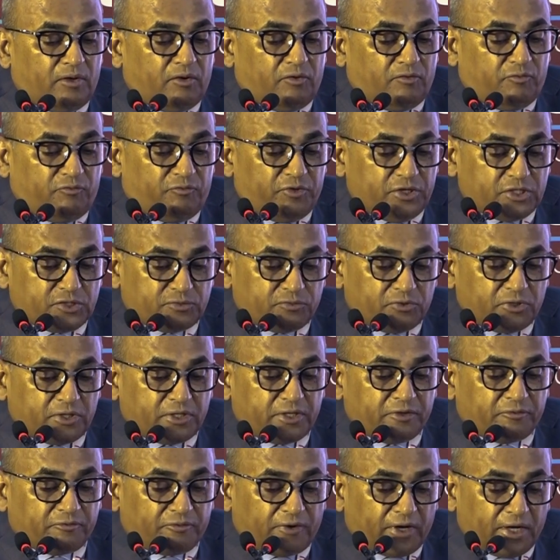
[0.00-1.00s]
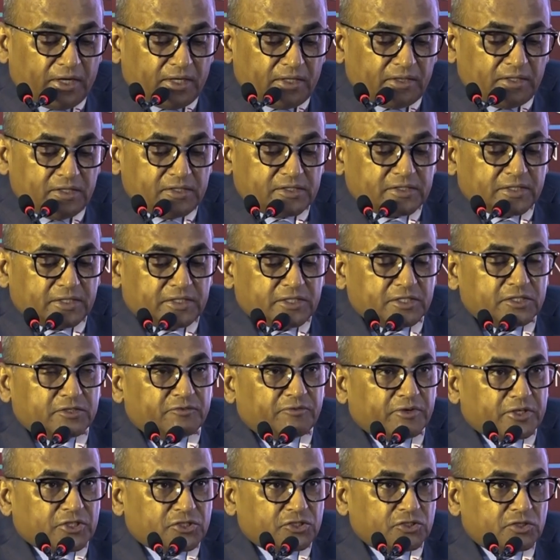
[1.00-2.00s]
which would define the
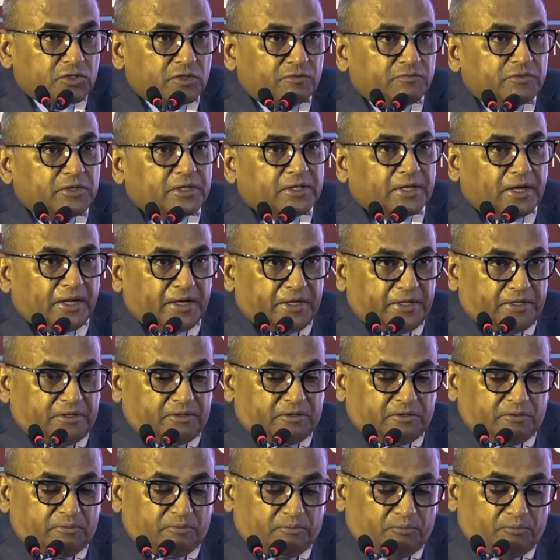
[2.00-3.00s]
satisfaction of the client.